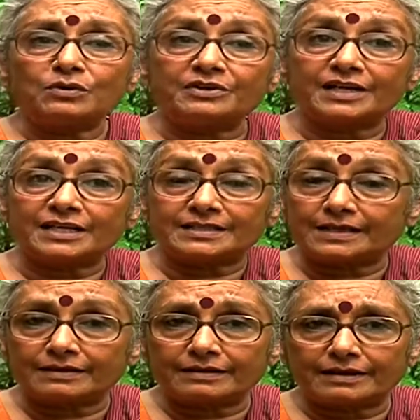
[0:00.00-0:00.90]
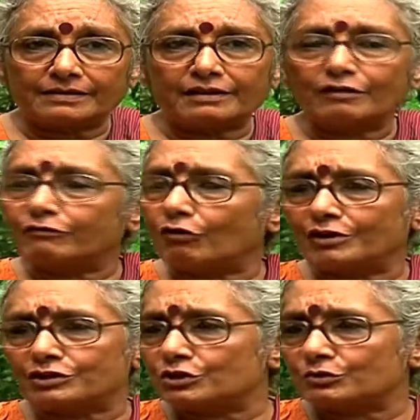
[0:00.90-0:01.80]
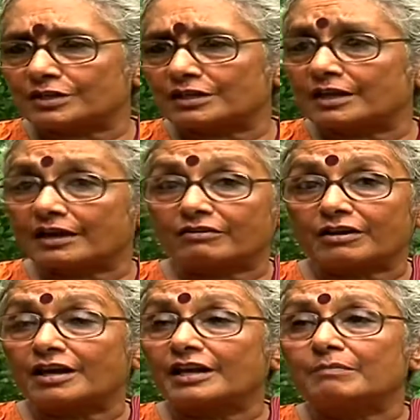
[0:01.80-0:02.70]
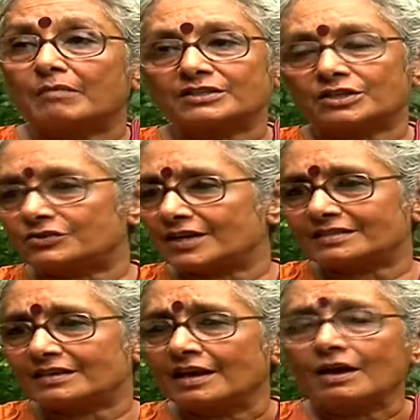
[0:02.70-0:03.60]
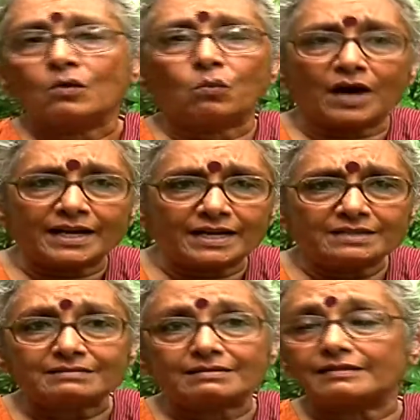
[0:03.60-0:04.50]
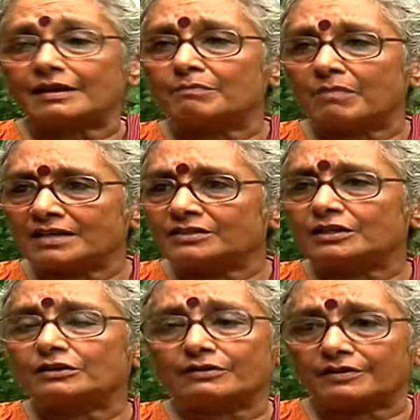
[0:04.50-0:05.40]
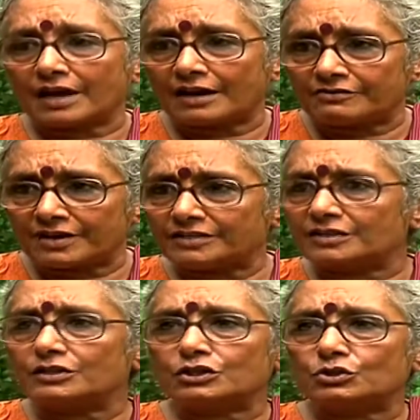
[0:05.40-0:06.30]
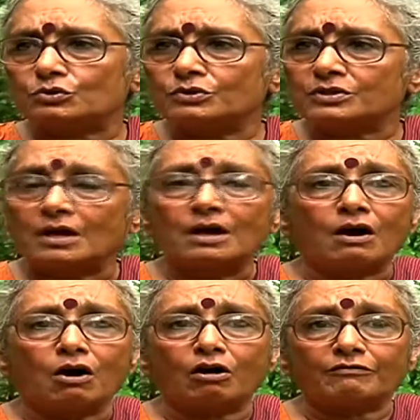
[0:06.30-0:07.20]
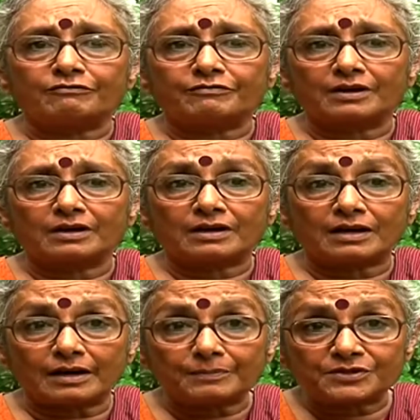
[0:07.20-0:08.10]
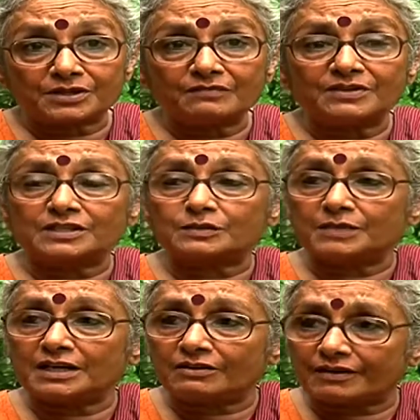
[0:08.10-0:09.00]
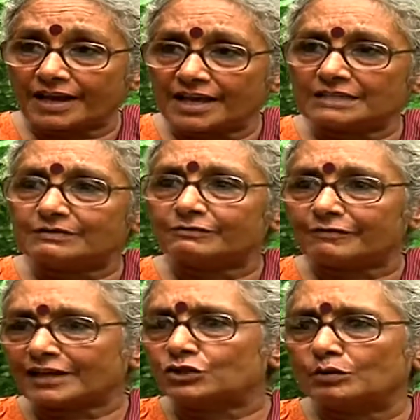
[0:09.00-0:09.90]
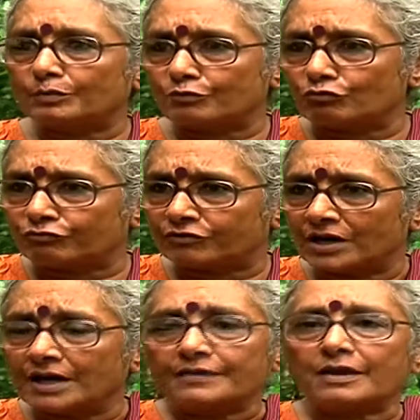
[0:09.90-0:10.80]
I would really say there are 3 or 4 issues that they really must address. One is that they must address these issues of corruption which has been raised with factual proof.